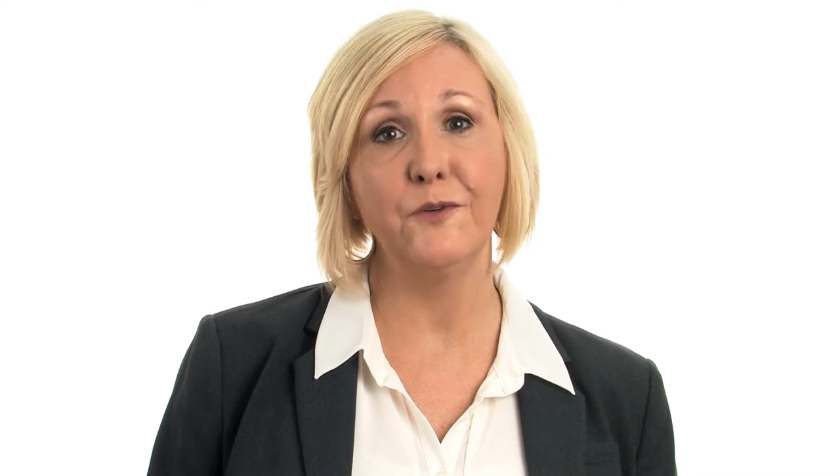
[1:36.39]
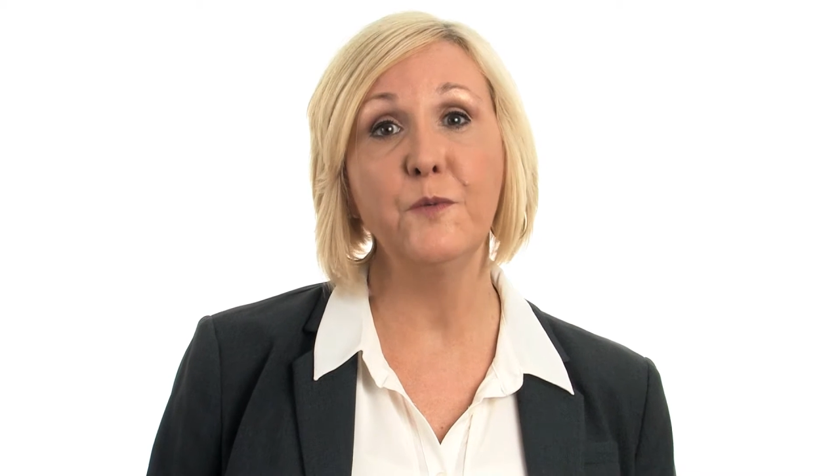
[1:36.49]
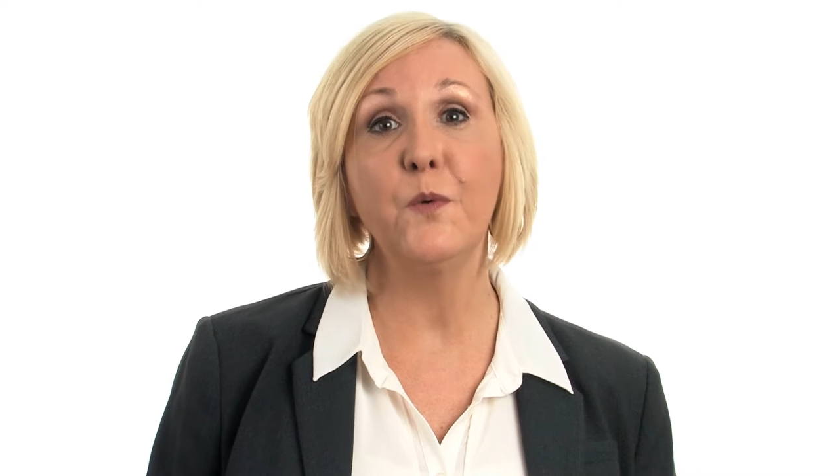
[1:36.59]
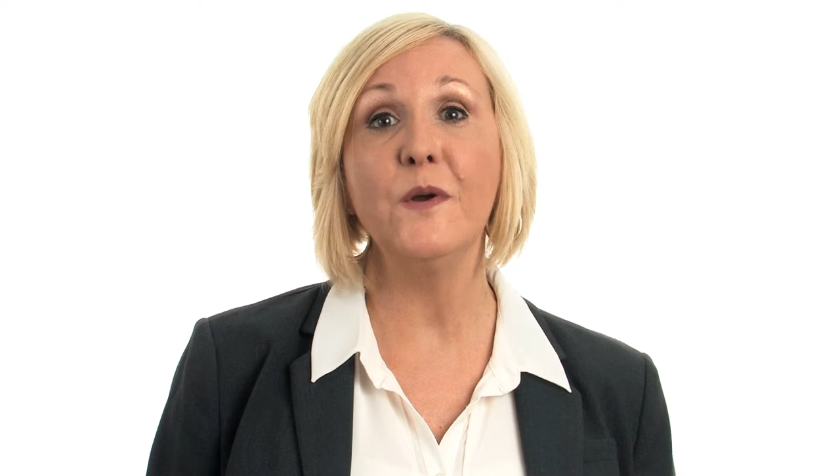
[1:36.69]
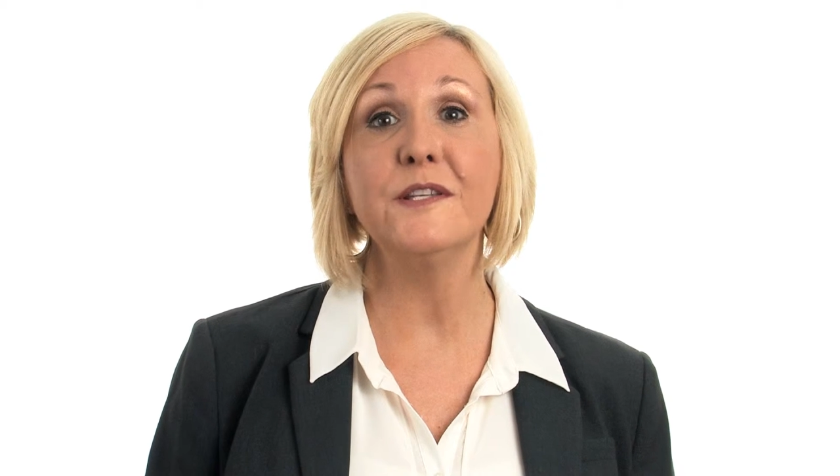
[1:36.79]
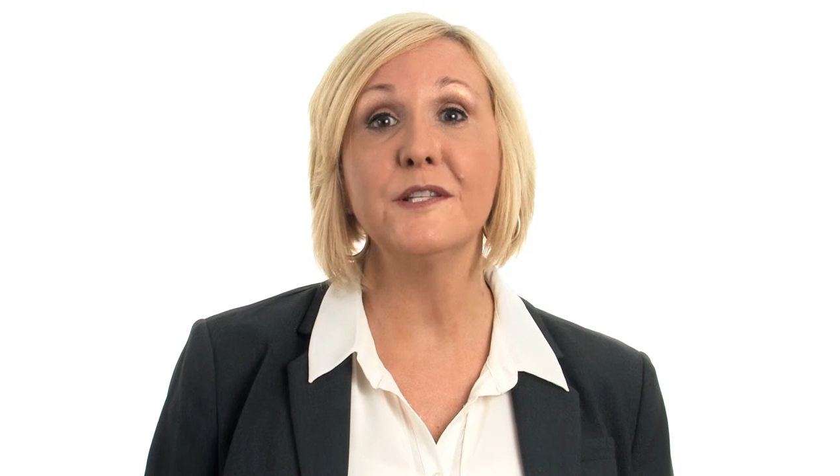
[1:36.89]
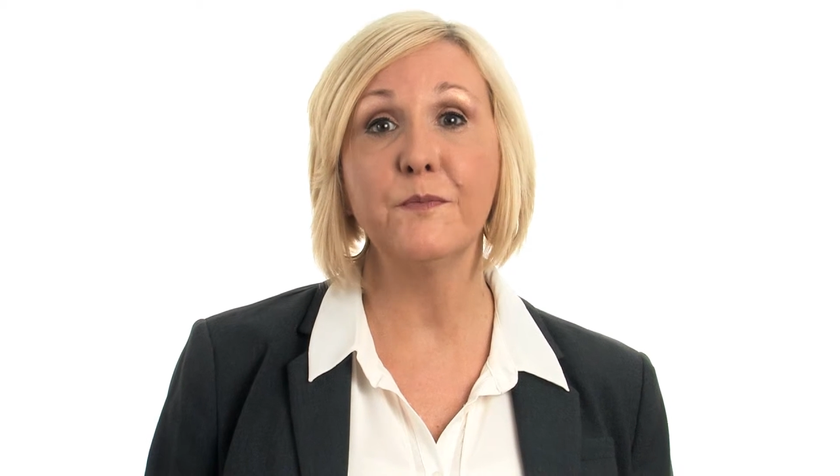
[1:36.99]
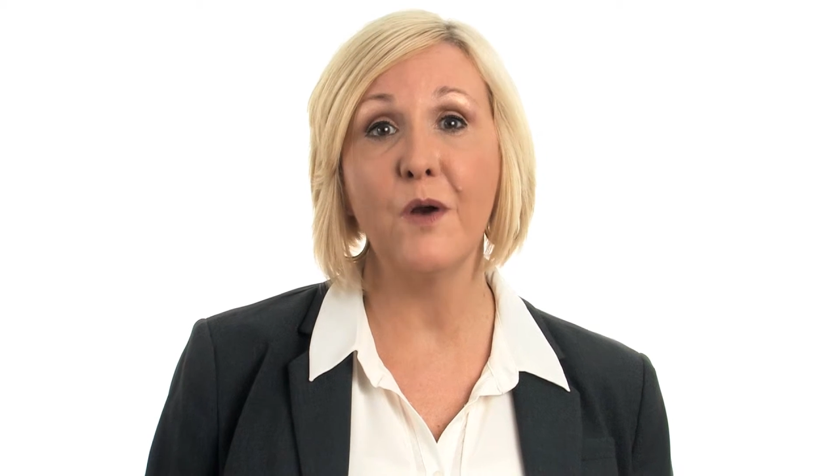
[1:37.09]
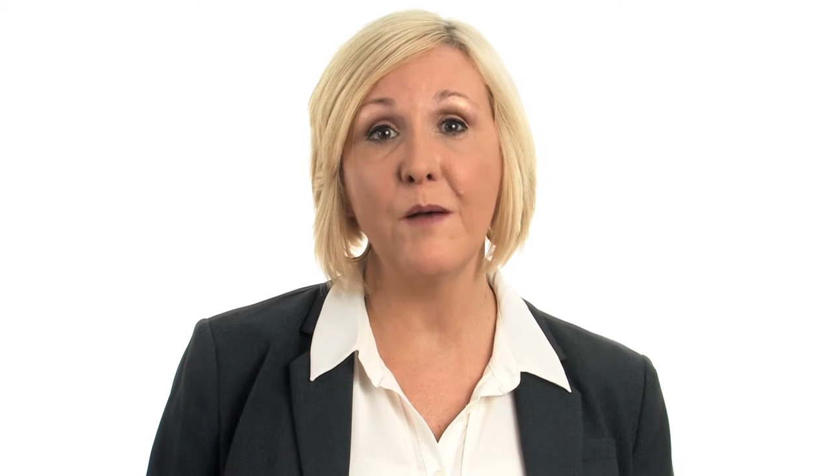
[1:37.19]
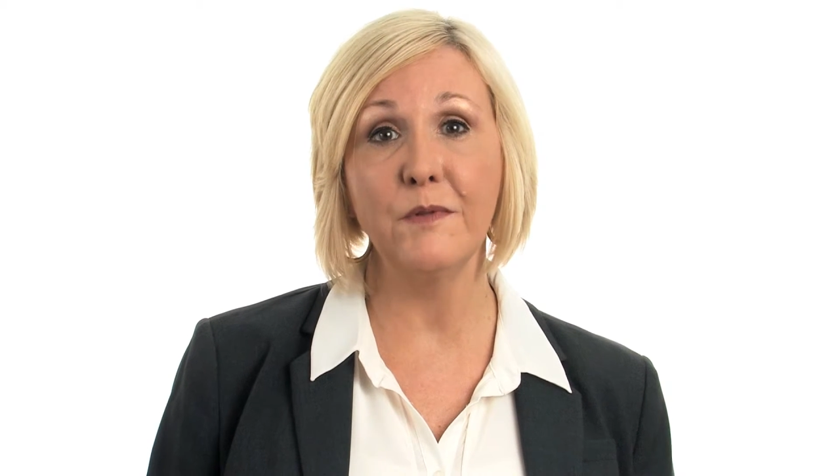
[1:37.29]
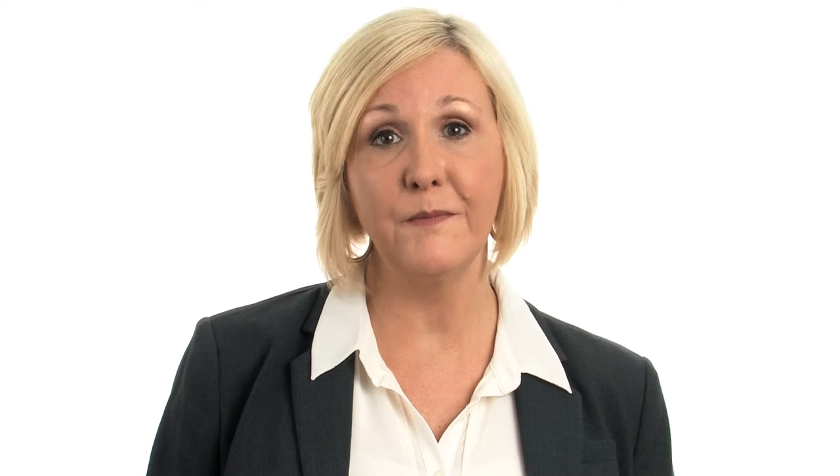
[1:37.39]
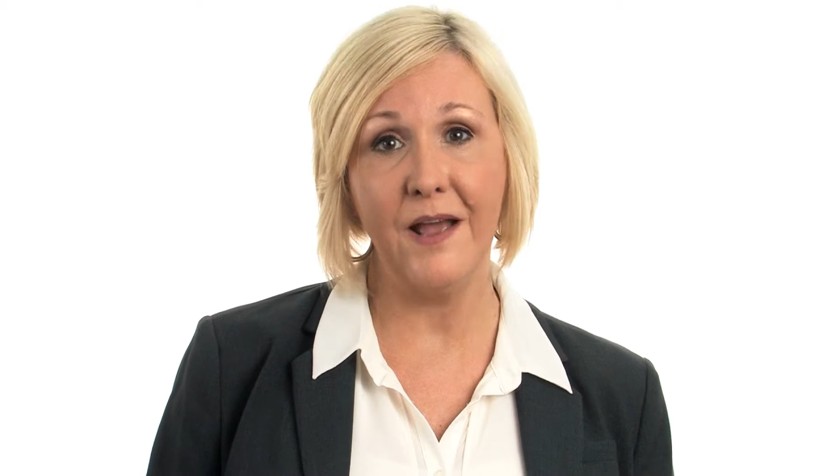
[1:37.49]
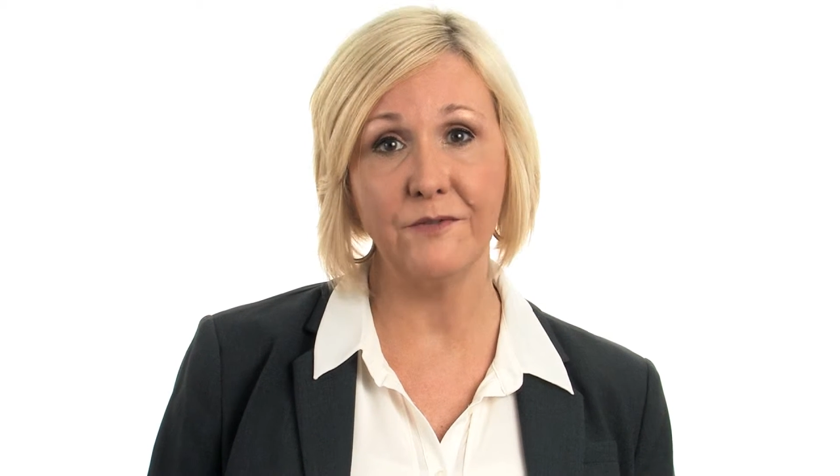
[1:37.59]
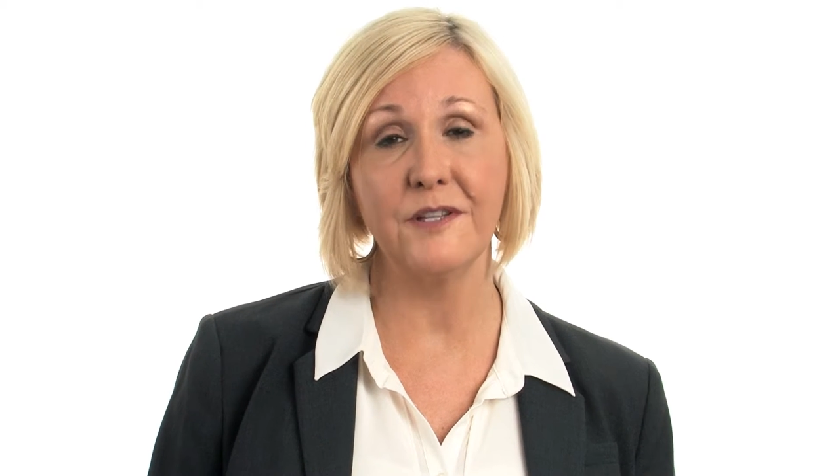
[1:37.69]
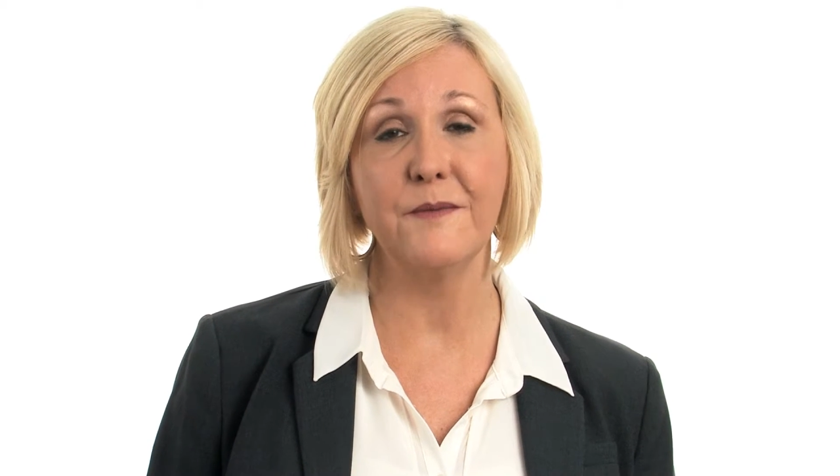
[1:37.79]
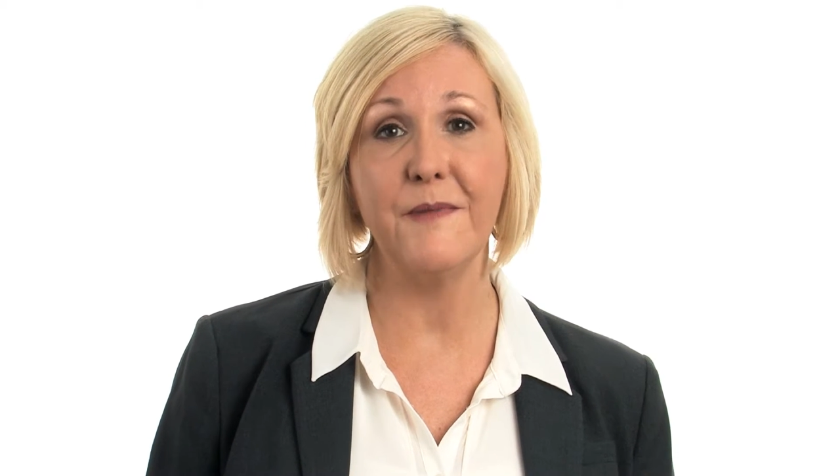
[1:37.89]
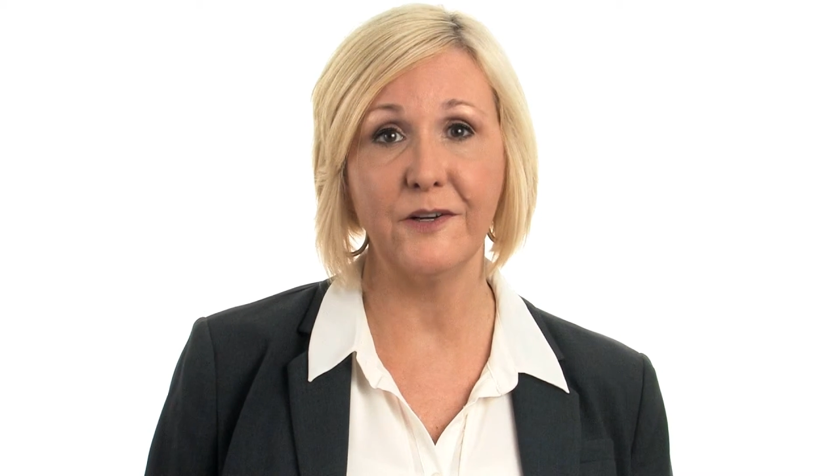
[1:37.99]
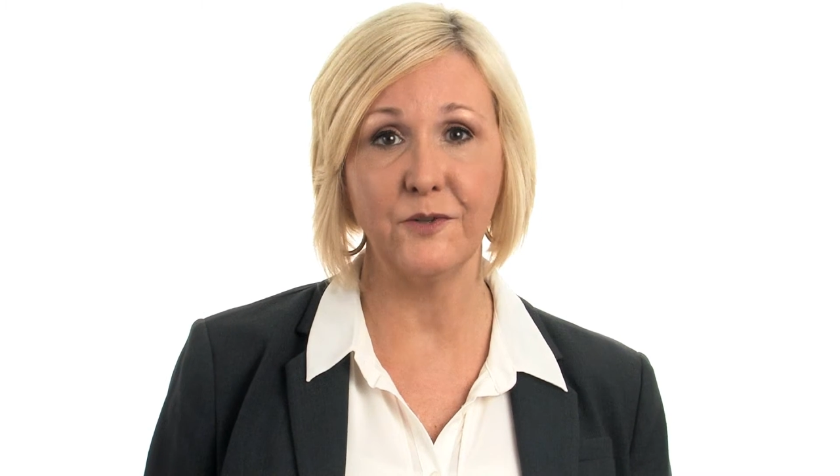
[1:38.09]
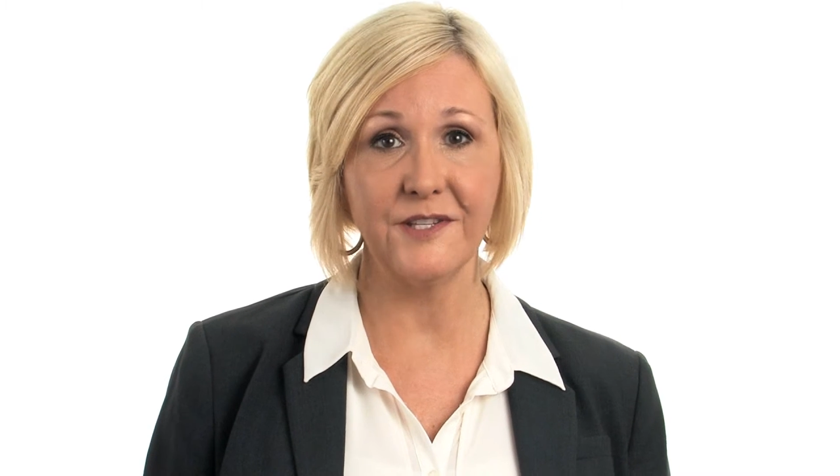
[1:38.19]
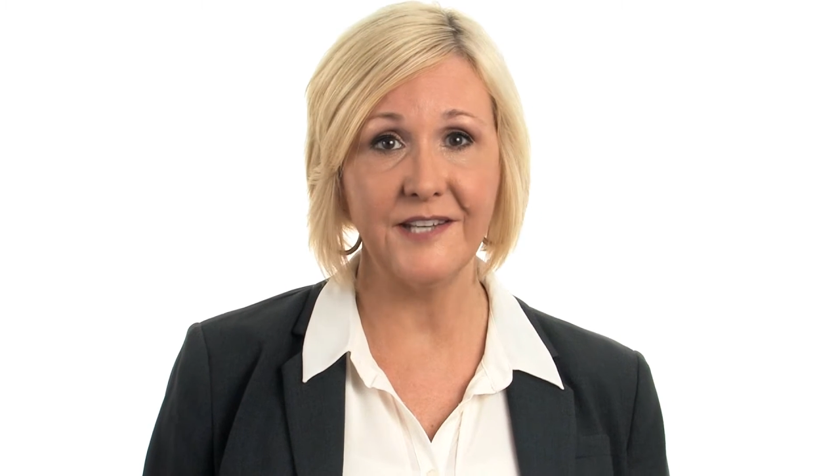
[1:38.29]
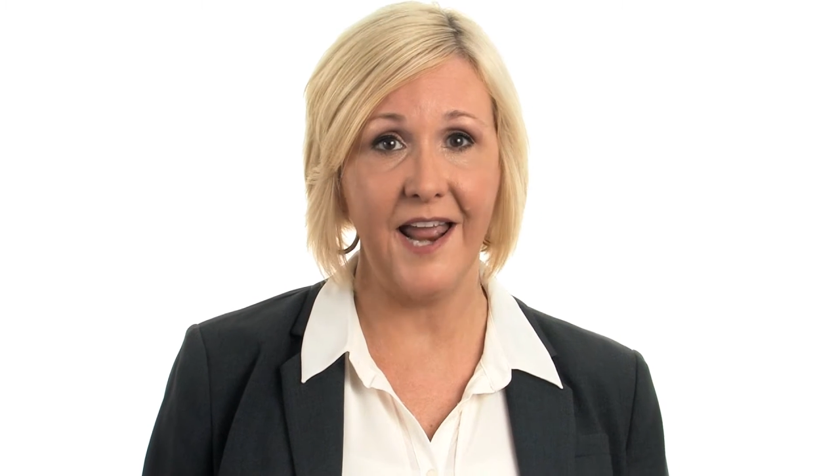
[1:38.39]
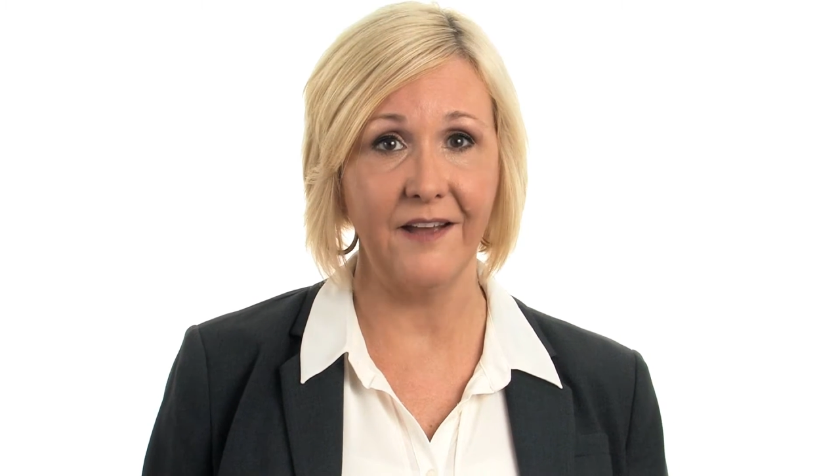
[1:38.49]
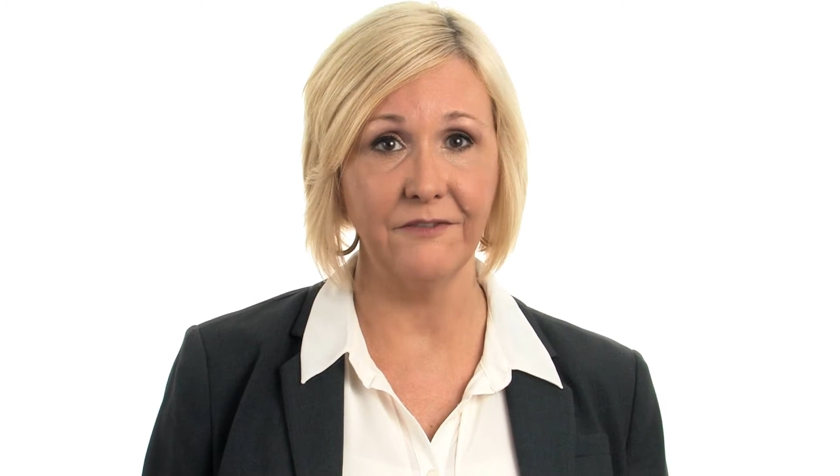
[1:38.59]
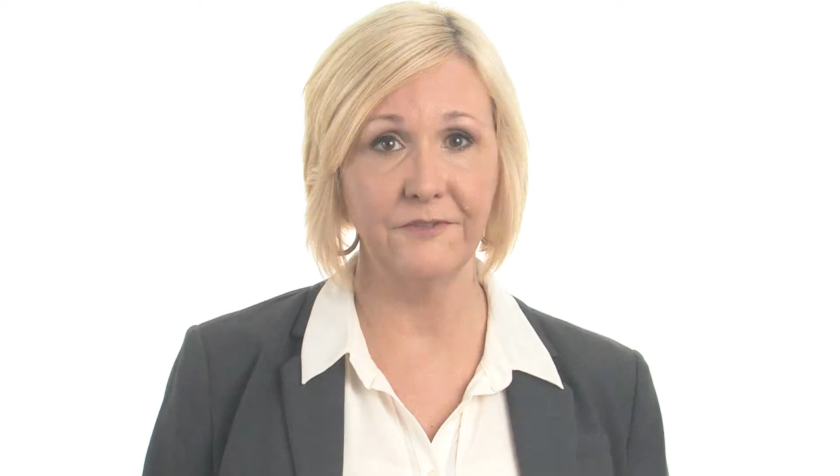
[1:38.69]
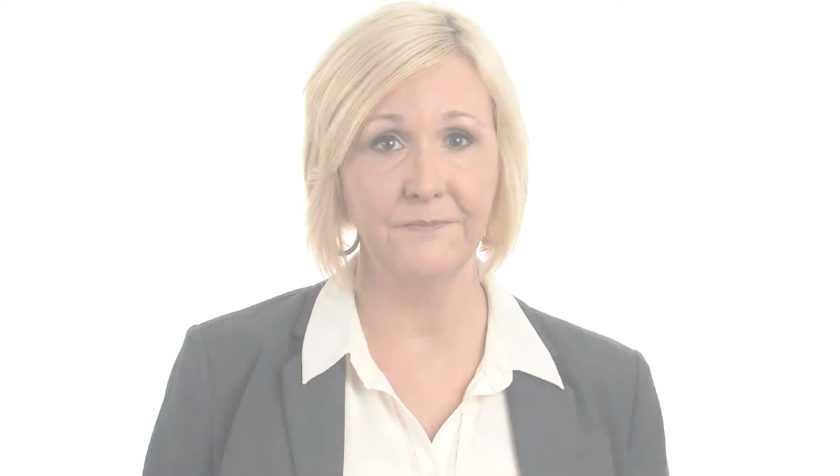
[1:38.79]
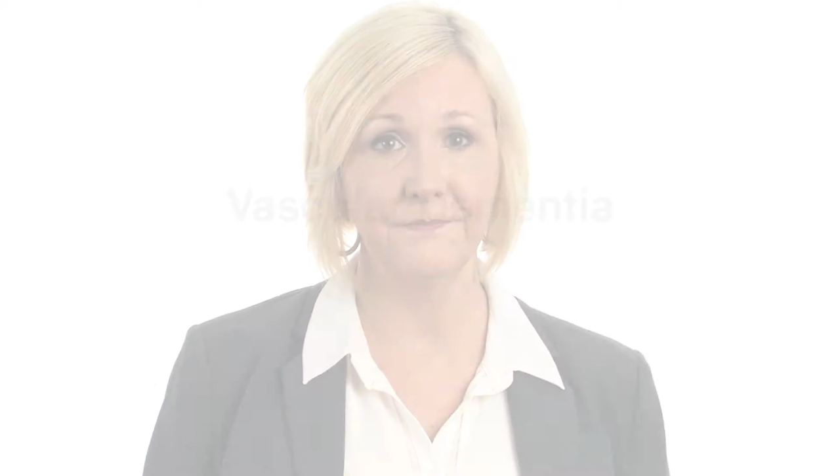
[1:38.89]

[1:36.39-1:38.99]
who points the problem out to the medical staff.